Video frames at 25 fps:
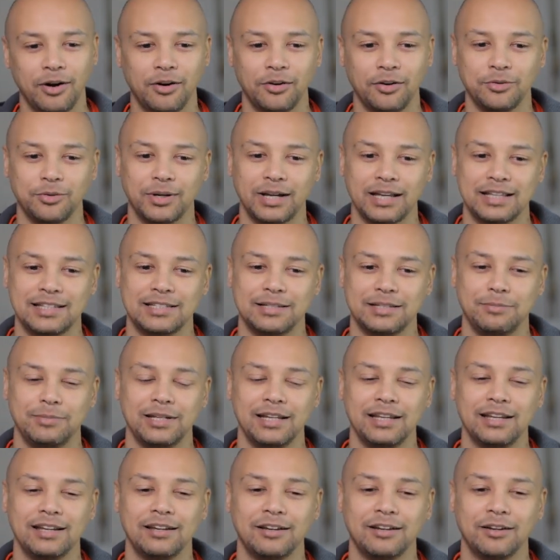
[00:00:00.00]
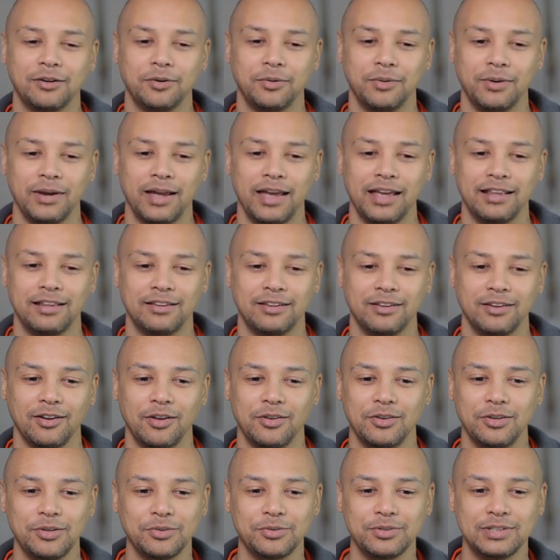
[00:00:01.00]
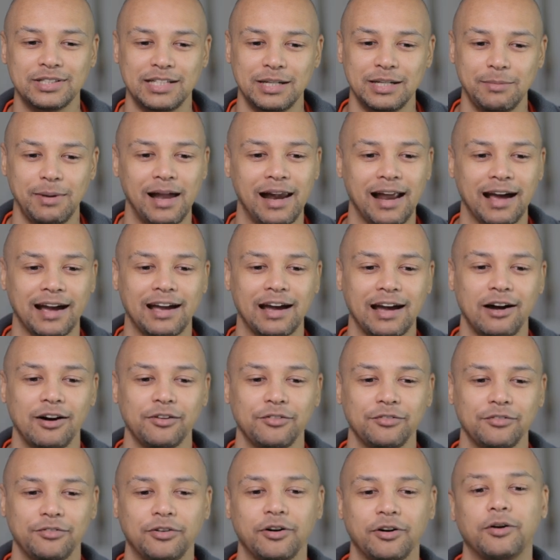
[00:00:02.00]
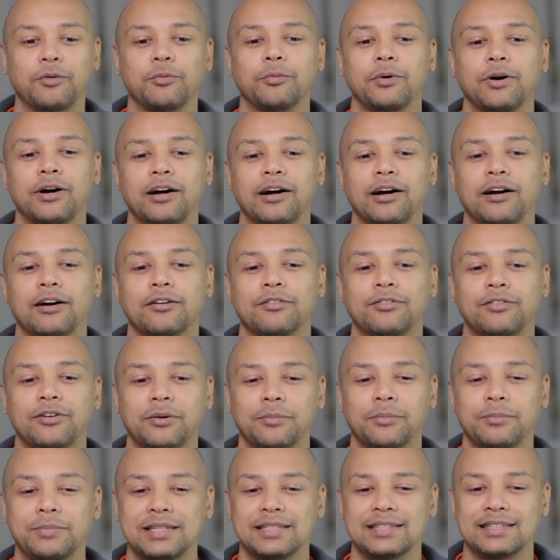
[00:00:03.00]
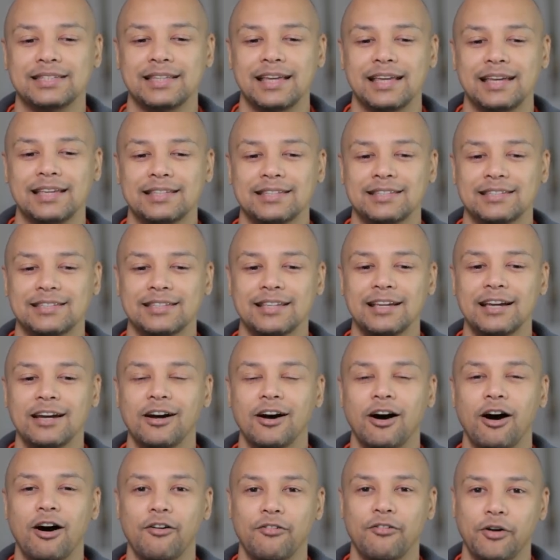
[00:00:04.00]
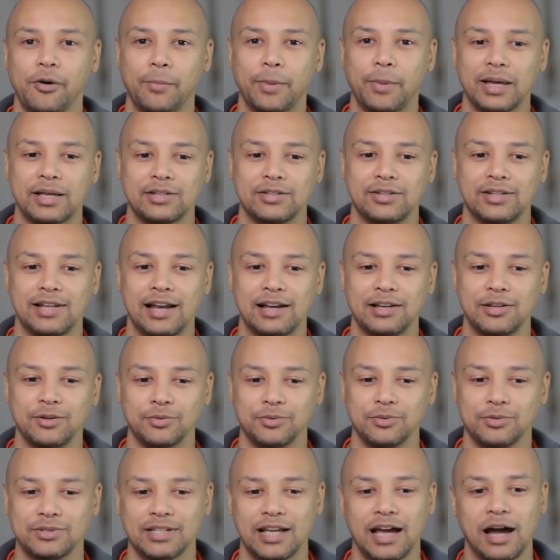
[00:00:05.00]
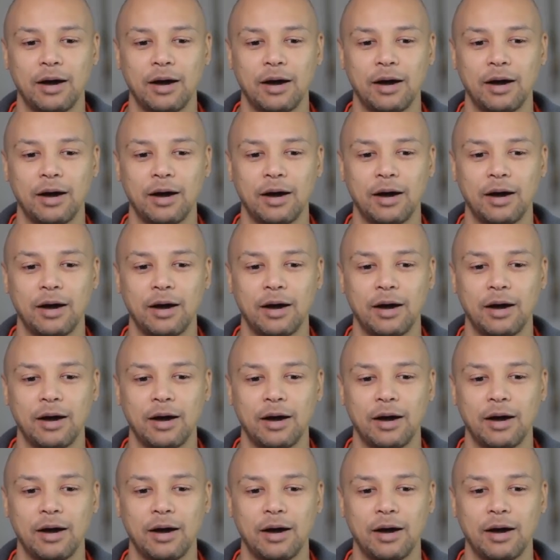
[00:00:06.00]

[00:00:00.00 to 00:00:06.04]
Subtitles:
or you can simply create a new Gmail account for work, for business, or for personal use.